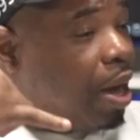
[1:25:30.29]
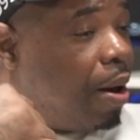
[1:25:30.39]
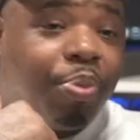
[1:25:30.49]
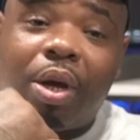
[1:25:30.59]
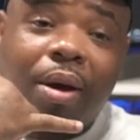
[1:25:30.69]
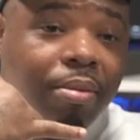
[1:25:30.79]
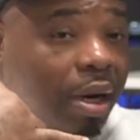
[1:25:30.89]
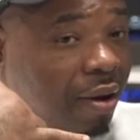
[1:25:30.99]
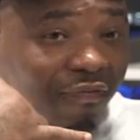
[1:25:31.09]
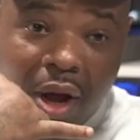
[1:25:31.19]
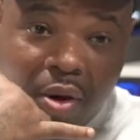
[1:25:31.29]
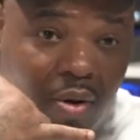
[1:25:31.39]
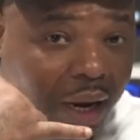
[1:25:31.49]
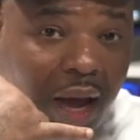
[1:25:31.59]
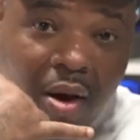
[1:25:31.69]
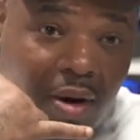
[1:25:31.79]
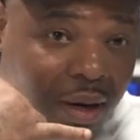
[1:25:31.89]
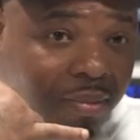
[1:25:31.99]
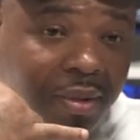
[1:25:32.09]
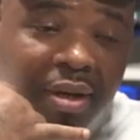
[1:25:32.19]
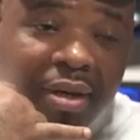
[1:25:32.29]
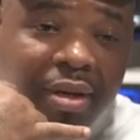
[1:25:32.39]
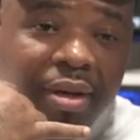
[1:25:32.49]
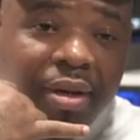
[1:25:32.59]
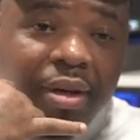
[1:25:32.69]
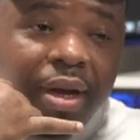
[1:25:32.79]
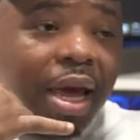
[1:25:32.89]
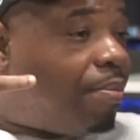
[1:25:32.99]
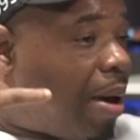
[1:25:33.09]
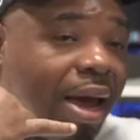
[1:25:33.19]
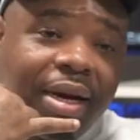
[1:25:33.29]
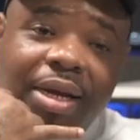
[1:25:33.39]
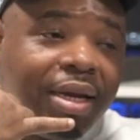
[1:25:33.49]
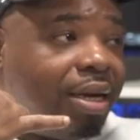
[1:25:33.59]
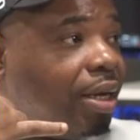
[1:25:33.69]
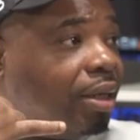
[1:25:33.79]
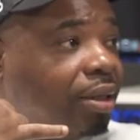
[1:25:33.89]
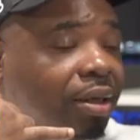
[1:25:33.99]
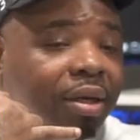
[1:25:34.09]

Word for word: I pick up the phone and call him. Hey, man, I need this.